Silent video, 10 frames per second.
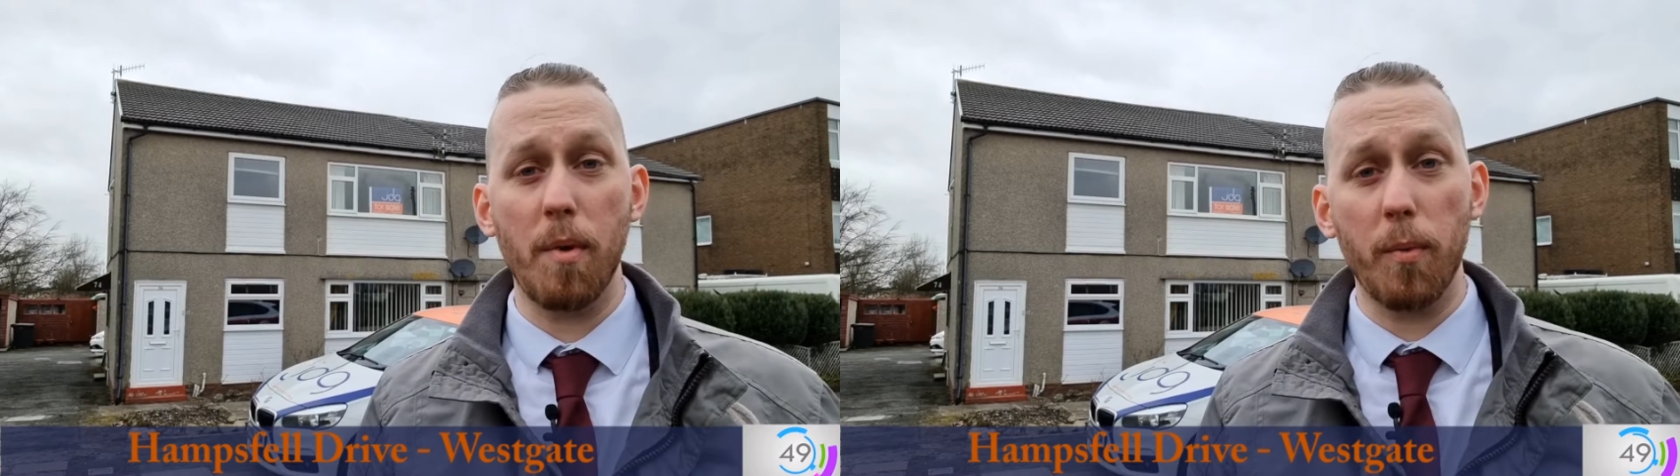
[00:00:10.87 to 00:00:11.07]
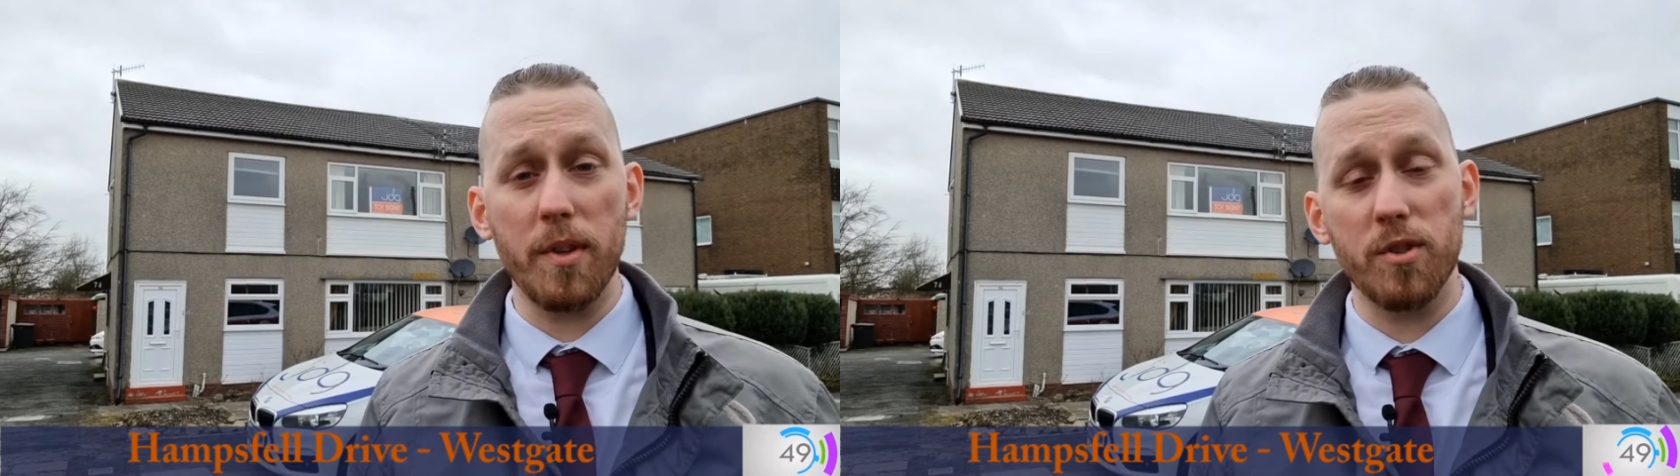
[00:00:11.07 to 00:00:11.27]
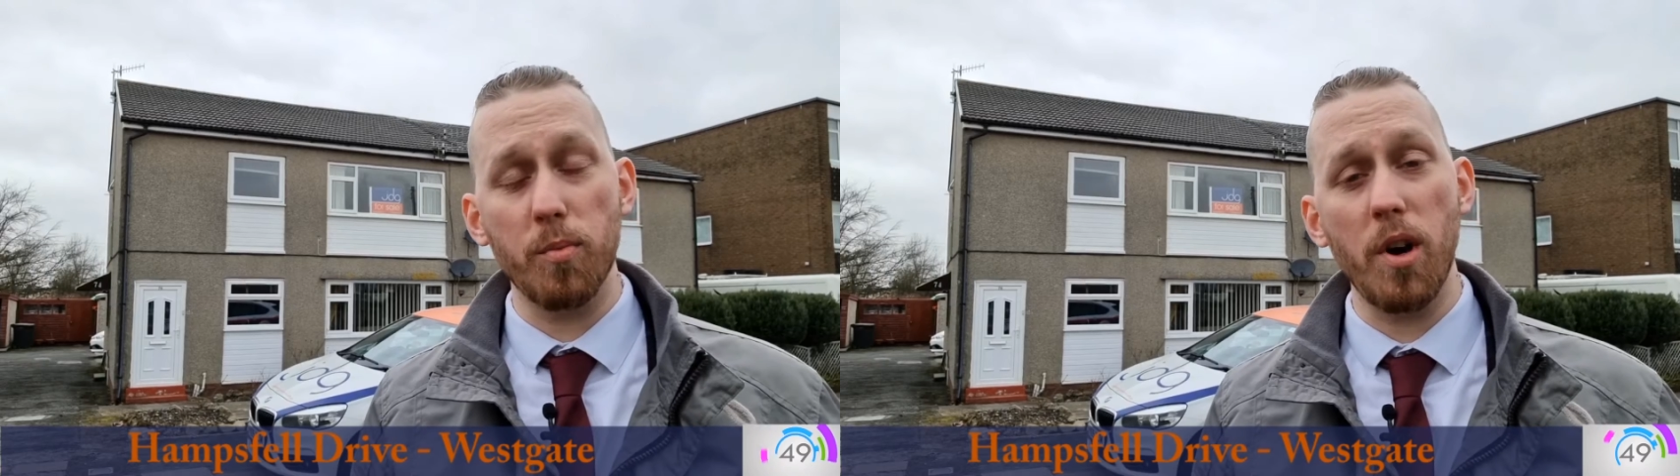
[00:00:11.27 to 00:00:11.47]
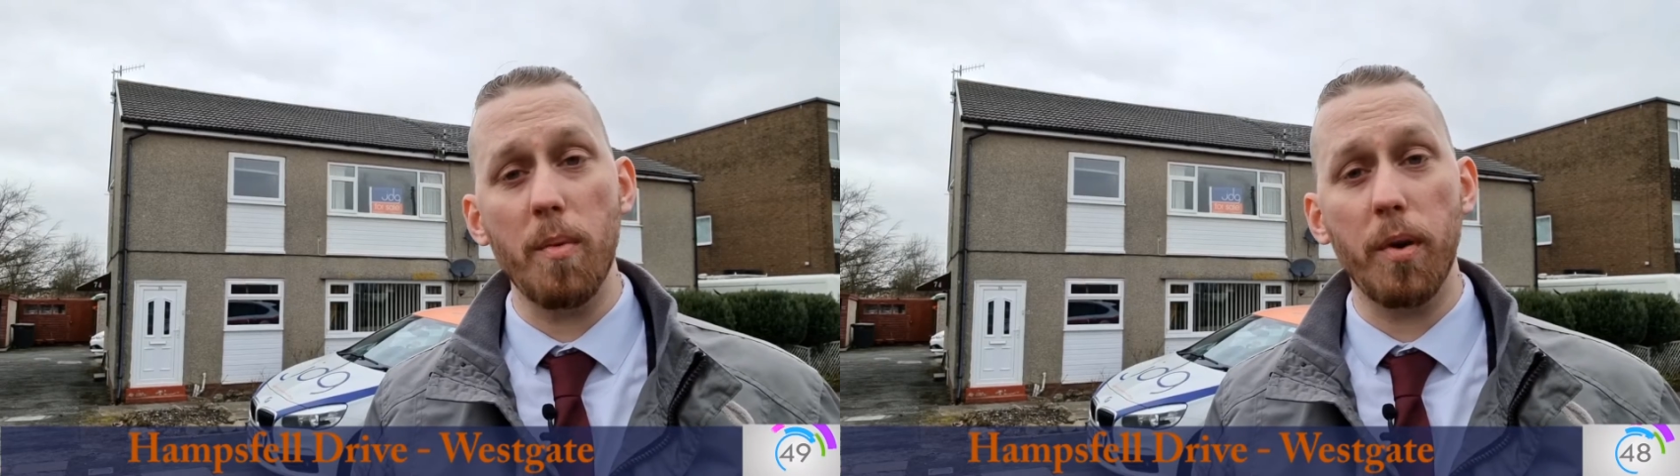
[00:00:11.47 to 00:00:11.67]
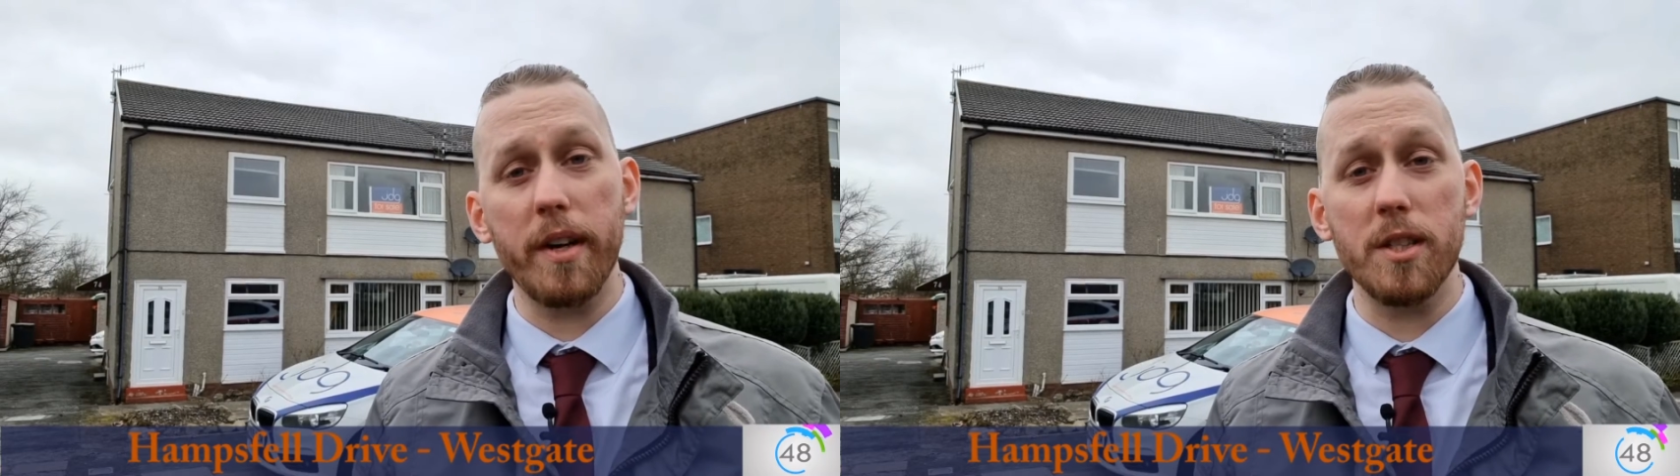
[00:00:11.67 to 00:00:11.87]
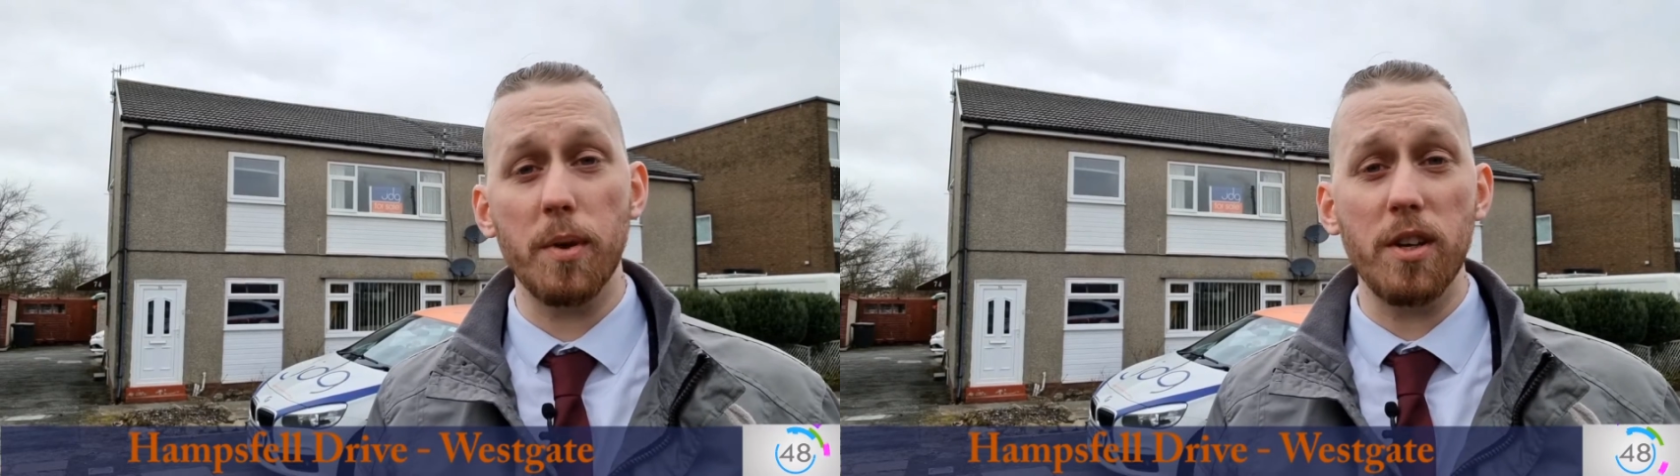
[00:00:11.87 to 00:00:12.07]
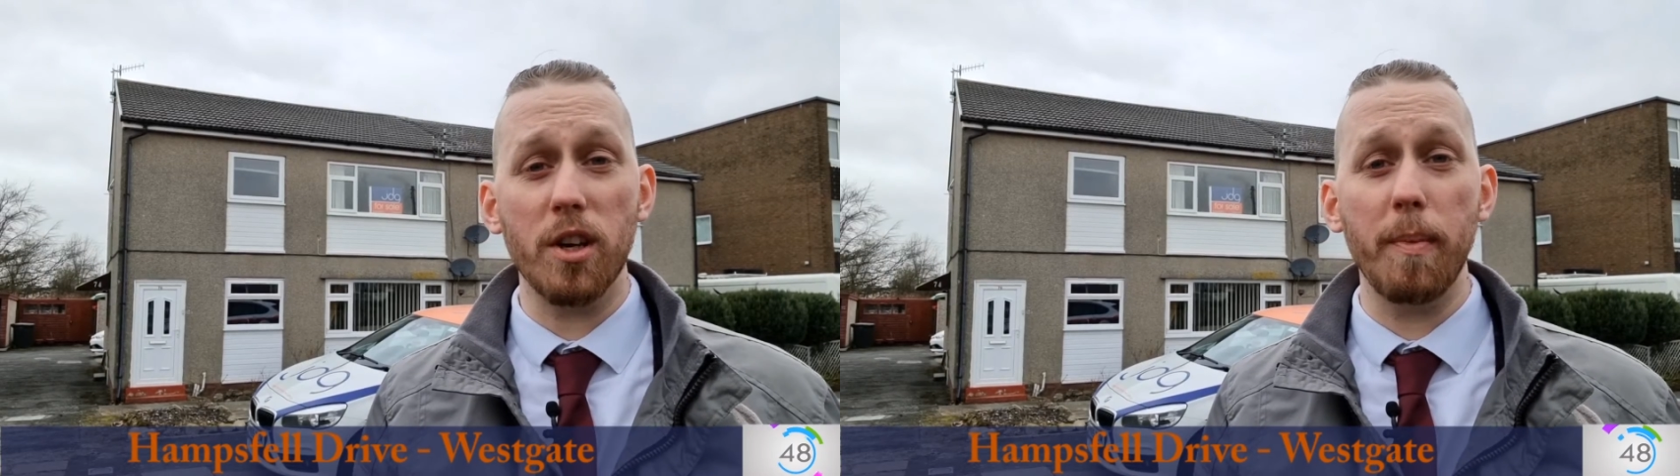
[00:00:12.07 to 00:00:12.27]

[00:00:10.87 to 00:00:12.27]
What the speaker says: but with some work put into it, you